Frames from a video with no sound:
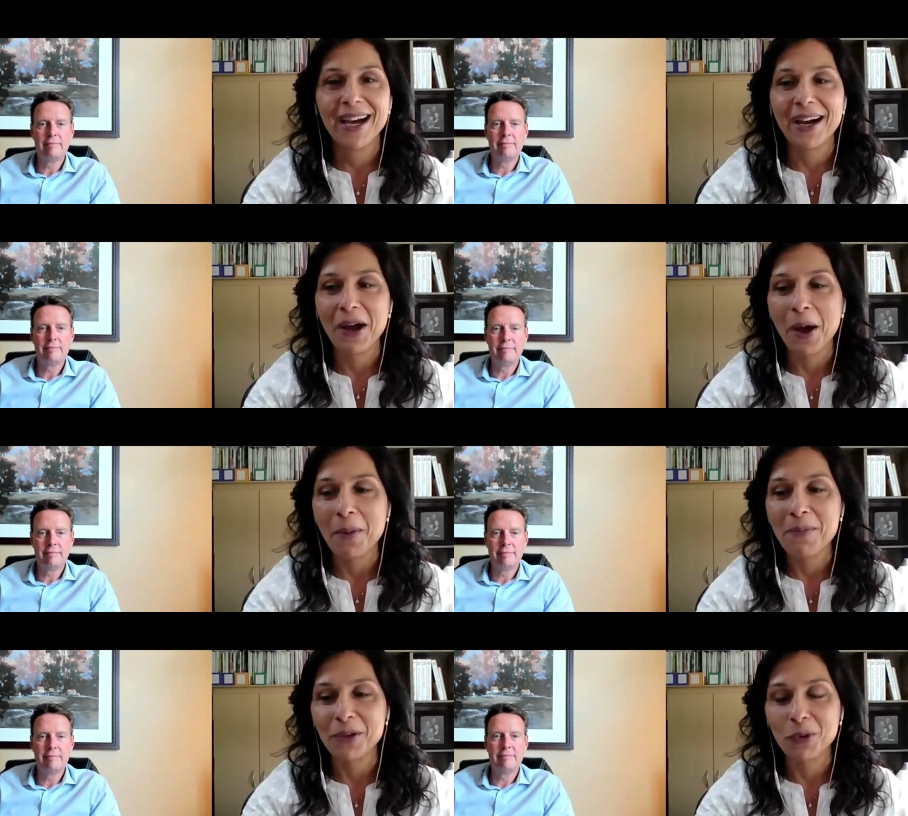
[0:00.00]

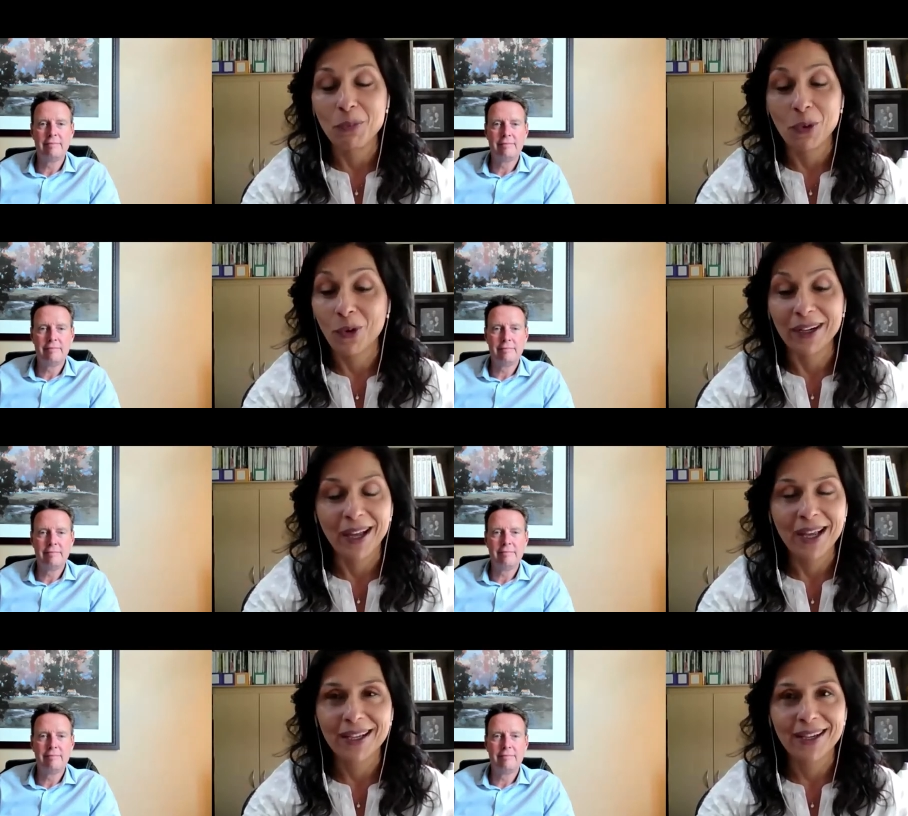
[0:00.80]
Speaker 1: Um, and rapport.
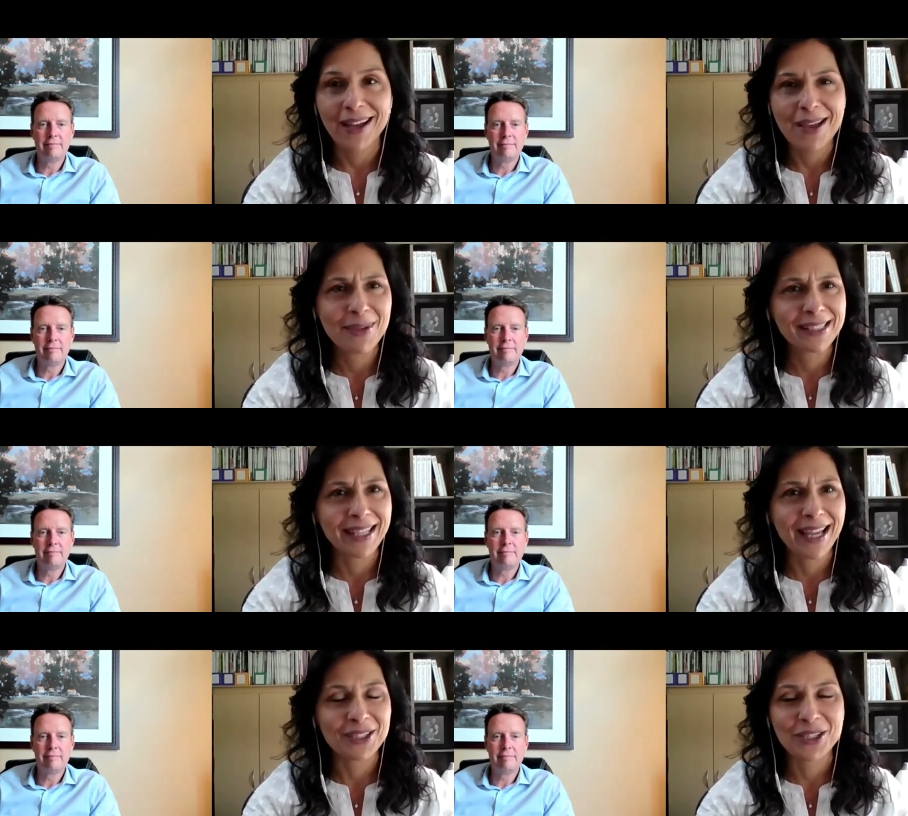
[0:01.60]
And I and I miss
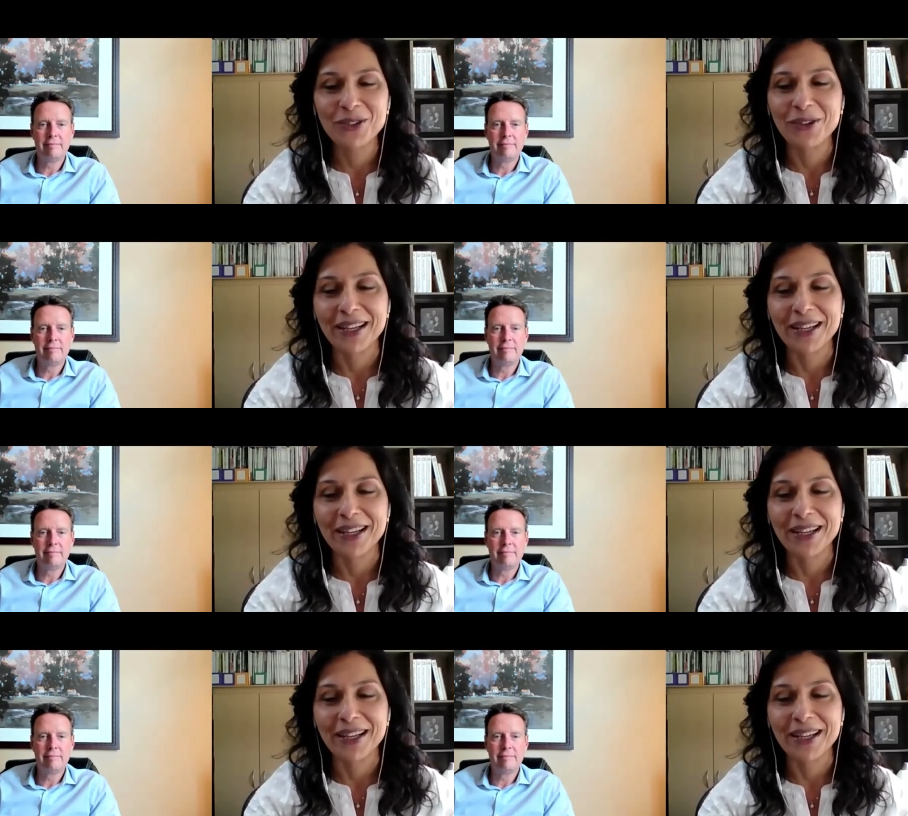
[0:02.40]
that too.